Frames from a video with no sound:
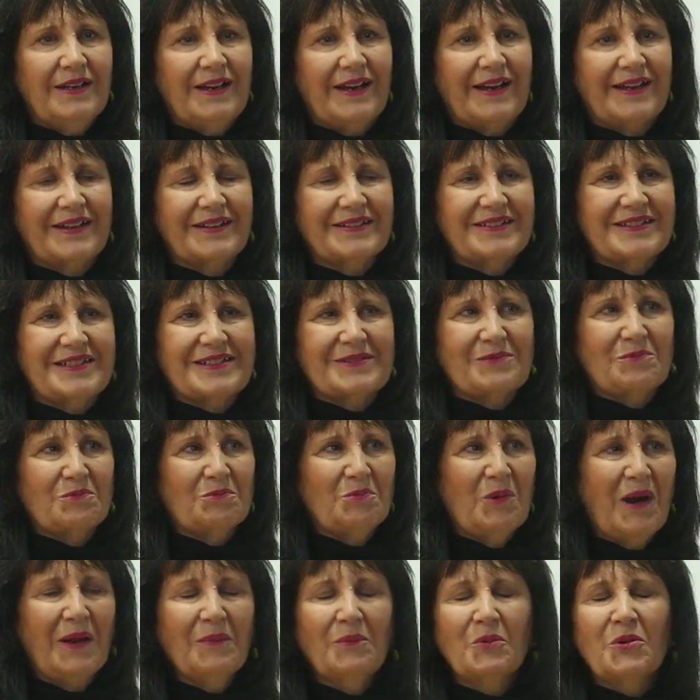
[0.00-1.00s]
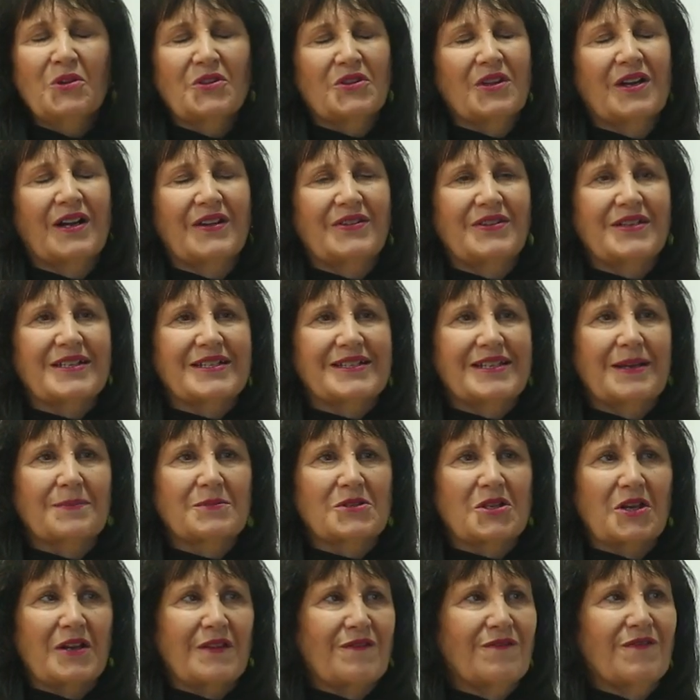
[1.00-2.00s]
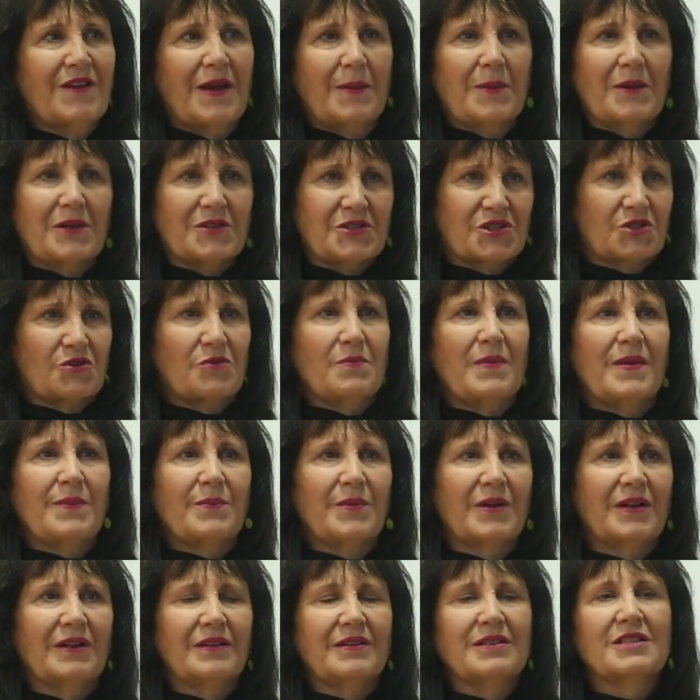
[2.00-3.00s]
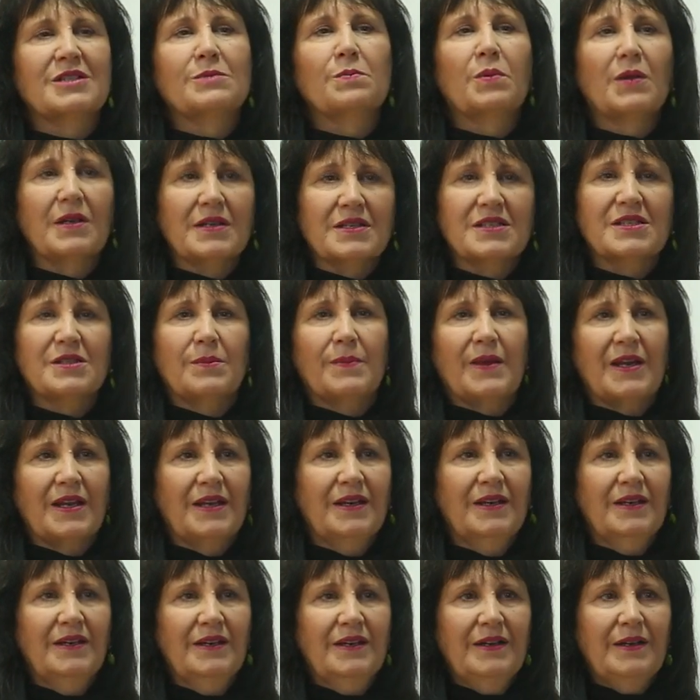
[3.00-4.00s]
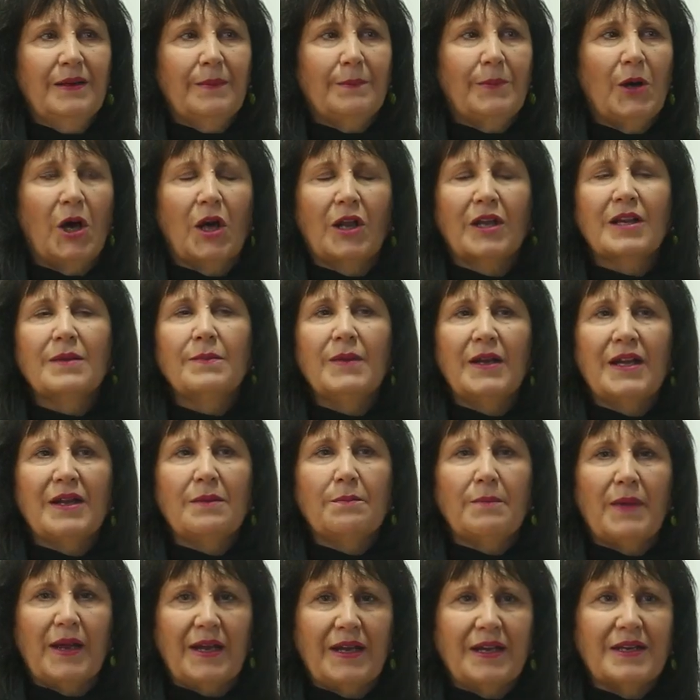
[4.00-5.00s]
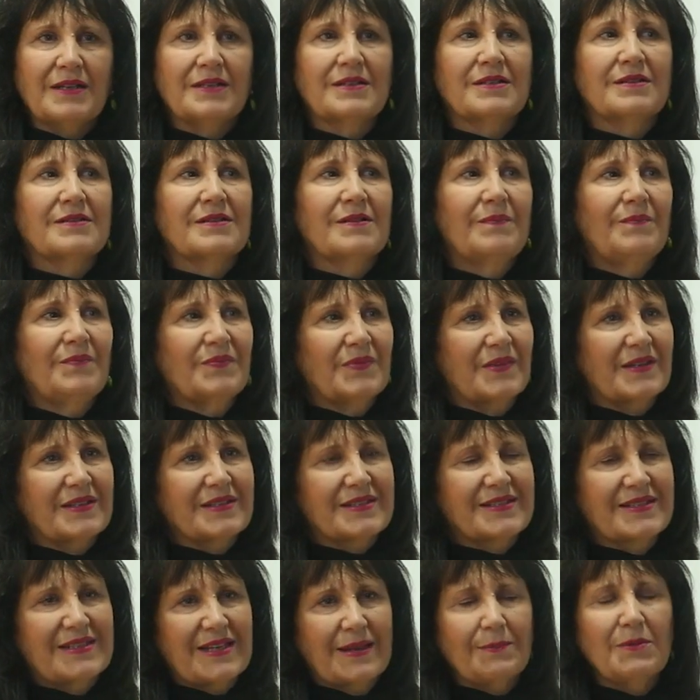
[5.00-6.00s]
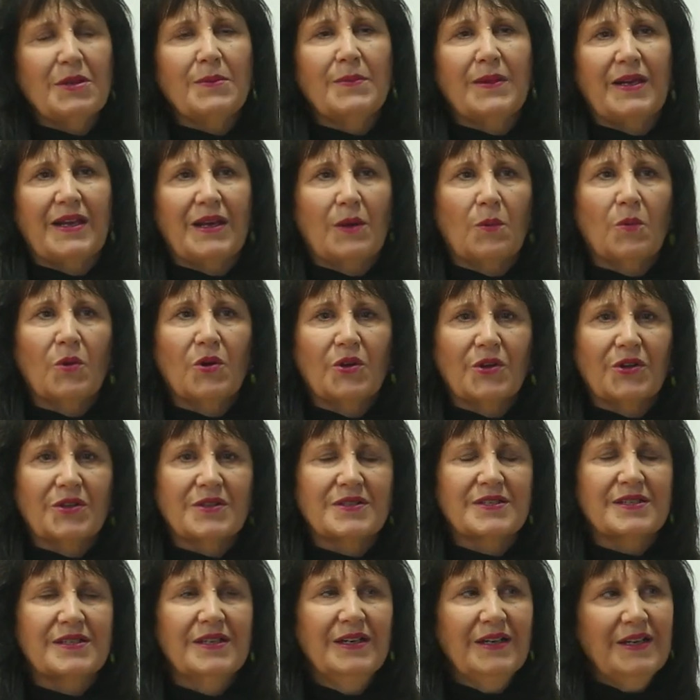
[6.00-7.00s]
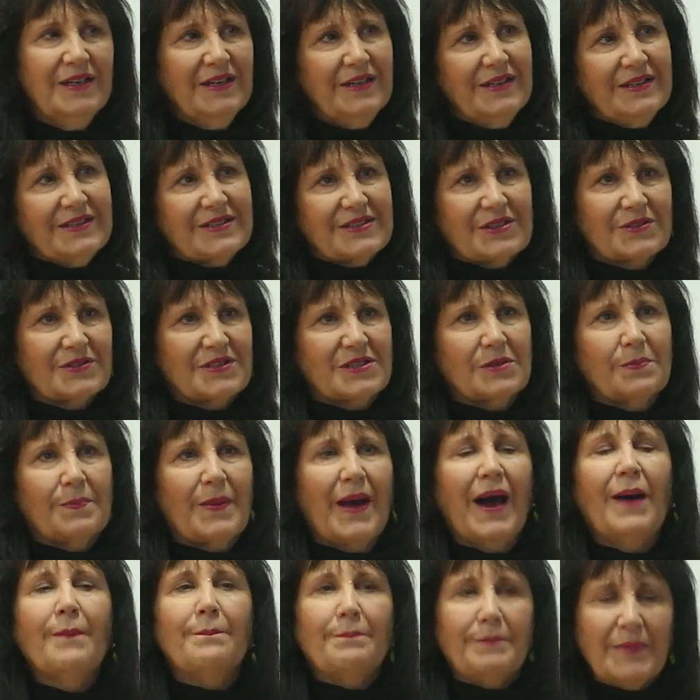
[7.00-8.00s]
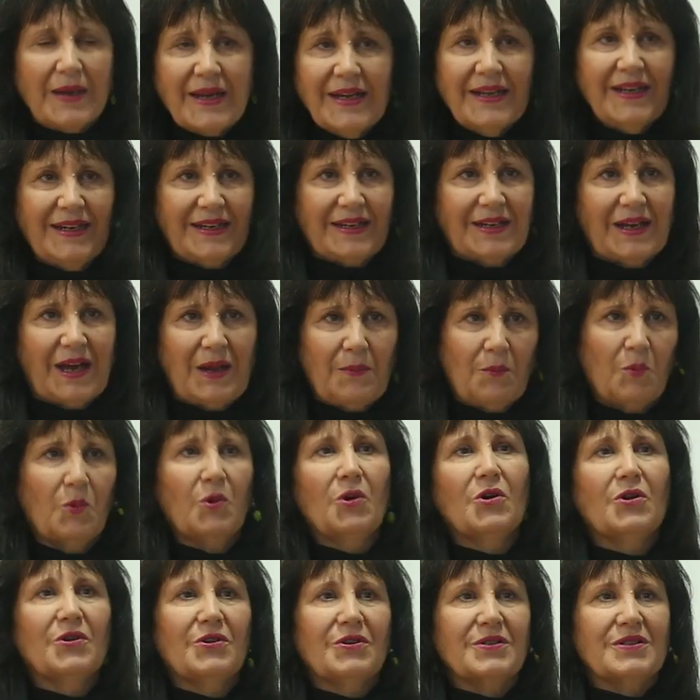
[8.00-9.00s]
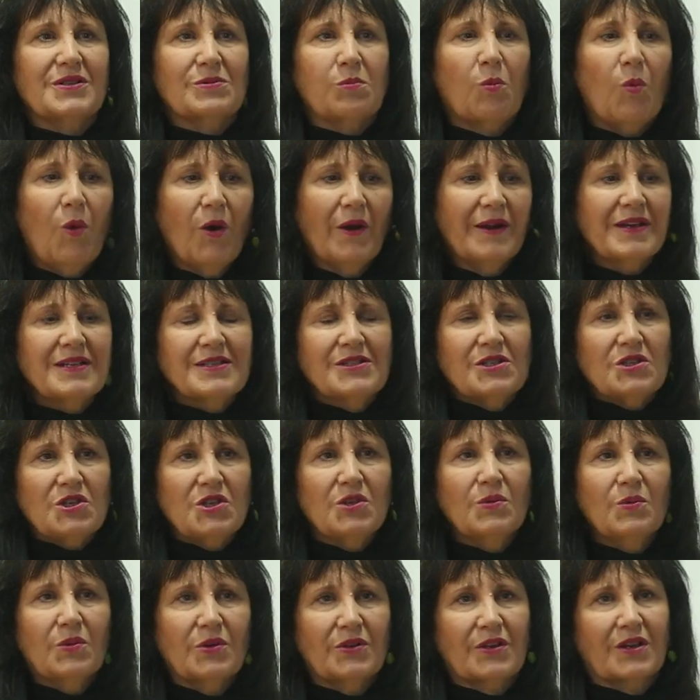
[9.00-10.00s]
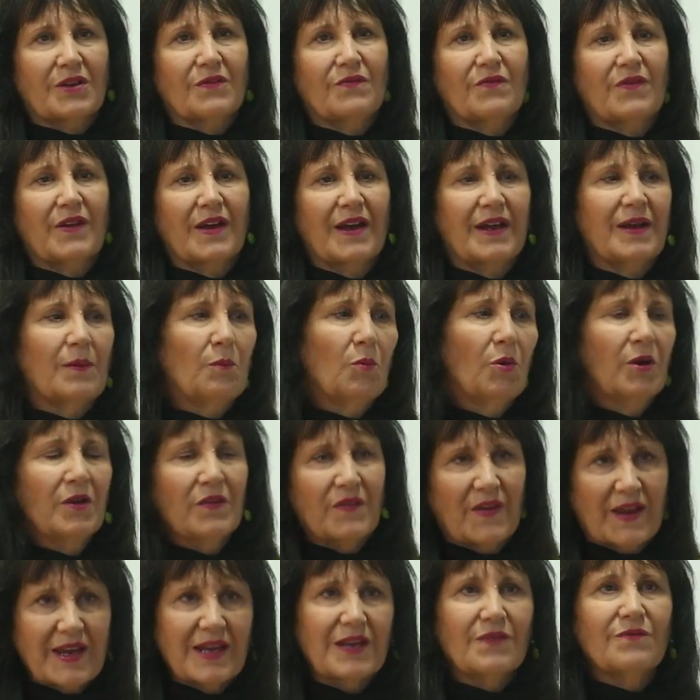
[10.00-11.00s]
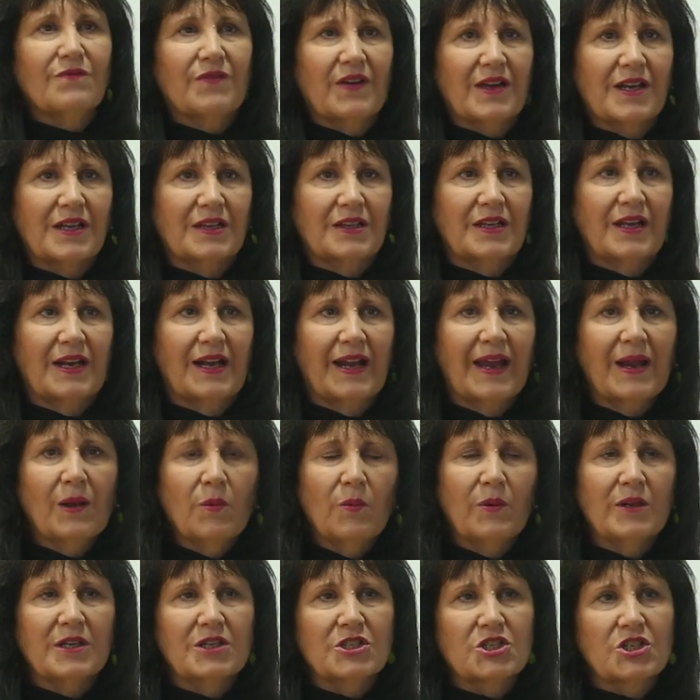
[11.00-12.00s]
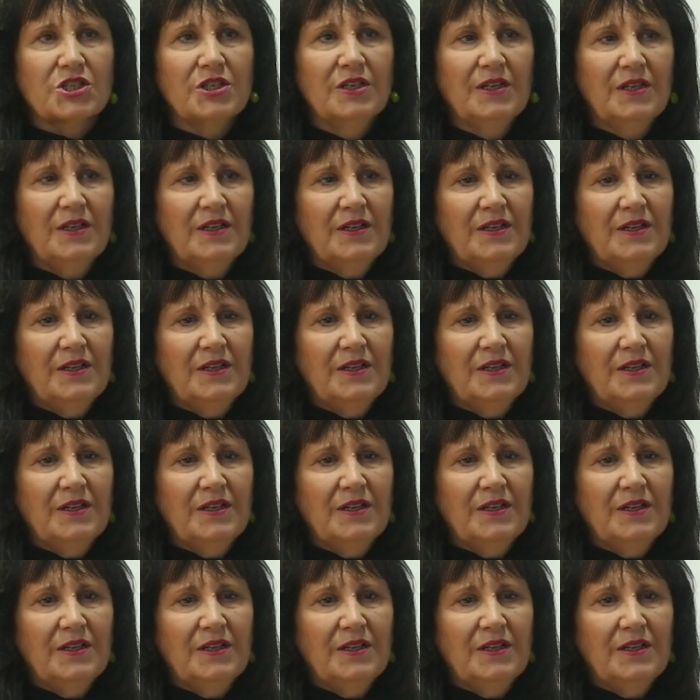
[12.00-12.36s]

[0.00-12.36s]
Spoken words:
And one word that I think is absolutely fabulous to remember is polysemy. Poly meaning many, semi meaning words. So it's about meaning and words. What is it you want to convey and what are they conveying in their language?